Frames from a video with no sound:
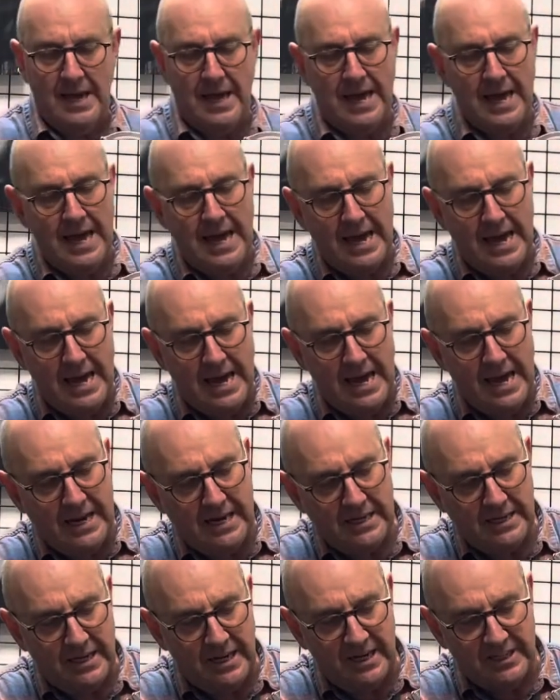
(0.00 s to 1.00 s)

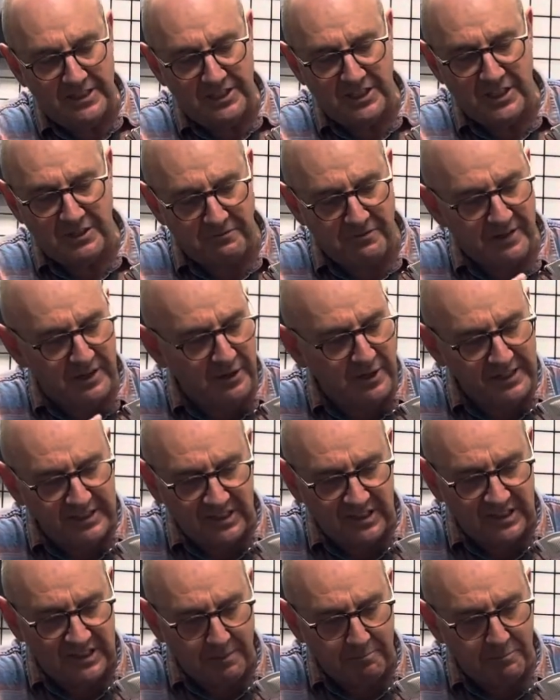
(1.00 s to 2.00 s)
and it's a very
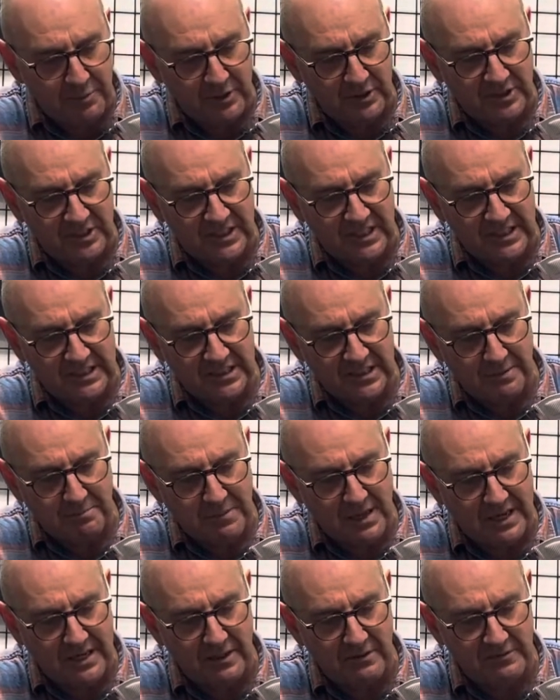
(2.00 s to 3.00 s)
simple system
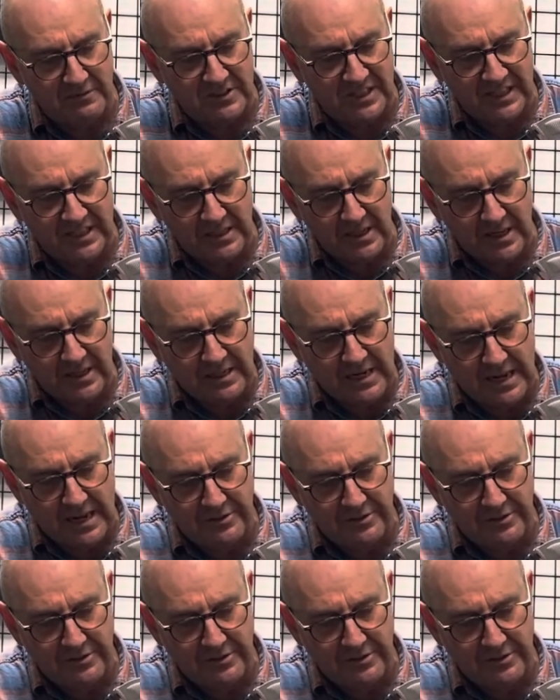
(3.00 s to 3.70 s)
that you've seen on